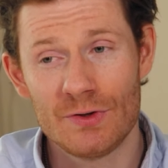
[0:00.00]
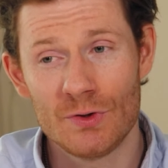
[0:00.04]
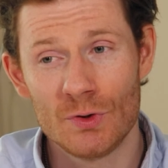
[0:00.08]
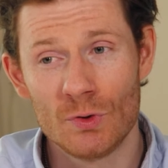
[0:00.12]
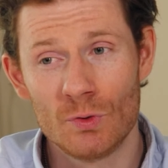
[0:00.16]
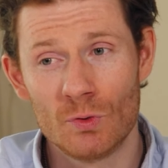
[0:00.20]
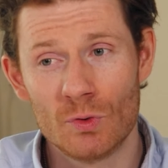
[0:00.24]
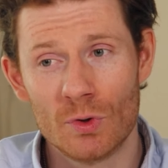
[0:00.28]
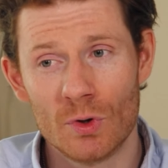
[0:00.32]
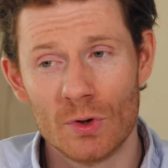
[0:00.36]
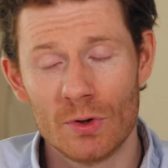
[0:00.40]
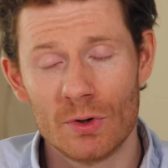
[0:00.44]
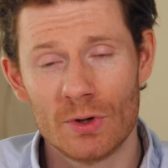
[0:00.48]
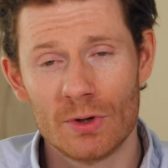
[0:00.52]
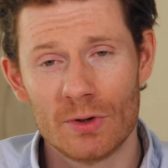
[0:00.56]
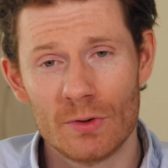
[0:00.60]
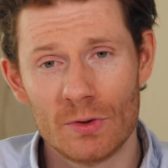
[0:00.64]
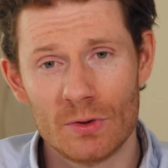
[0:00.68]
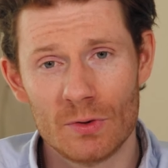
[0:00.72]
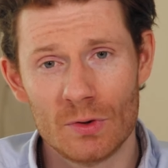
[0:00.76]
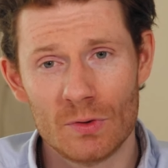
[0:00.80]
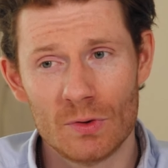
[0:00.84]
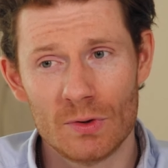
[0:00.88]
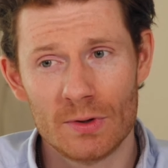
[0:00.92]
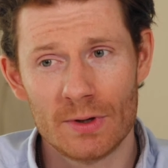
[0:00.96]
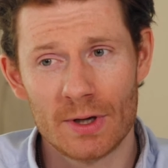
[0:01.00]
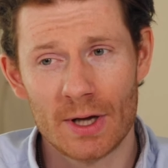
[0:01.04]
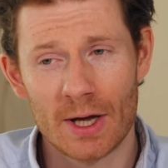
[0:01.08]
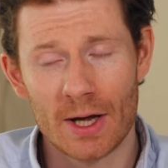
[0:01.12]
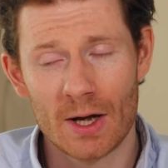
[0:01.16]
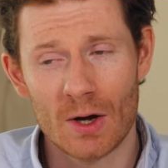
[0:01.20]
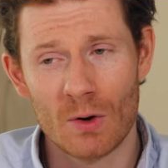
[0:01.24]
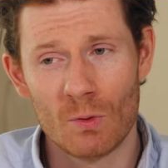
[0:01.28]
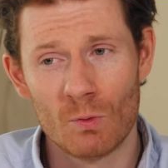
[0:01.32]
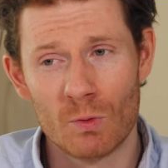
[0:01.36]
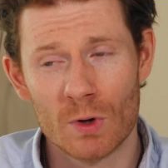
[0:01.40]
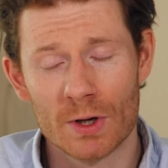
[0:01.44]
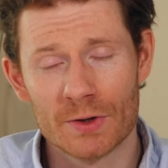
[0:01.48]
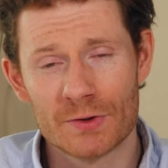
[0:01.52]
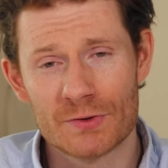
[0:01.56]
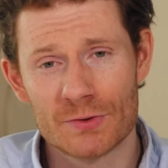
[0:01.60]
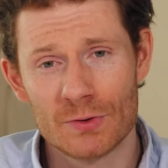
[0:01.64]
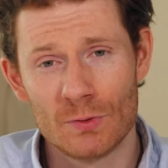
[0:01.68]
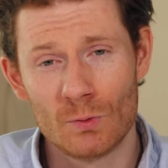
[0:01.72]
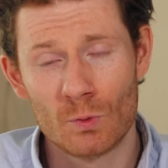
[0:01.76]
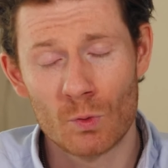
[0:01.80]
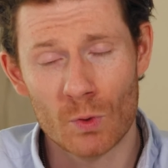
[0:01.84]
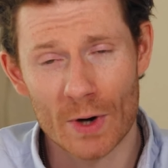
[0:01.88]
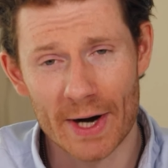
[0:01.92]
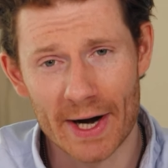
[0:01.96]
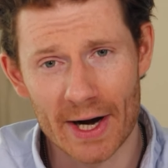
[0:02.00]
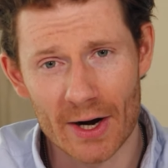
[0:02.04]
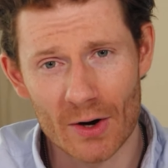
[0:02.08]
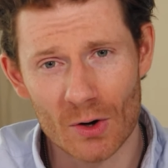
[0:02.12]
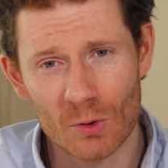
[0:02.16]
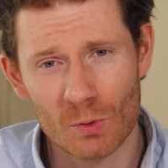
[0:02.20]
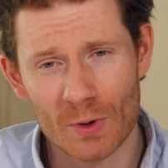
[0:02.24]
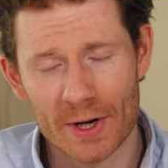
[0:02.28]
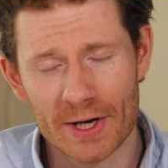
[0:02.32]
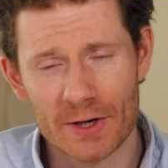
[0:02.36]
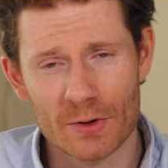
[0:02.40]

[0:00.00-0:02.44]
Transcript: you uh, want to wear when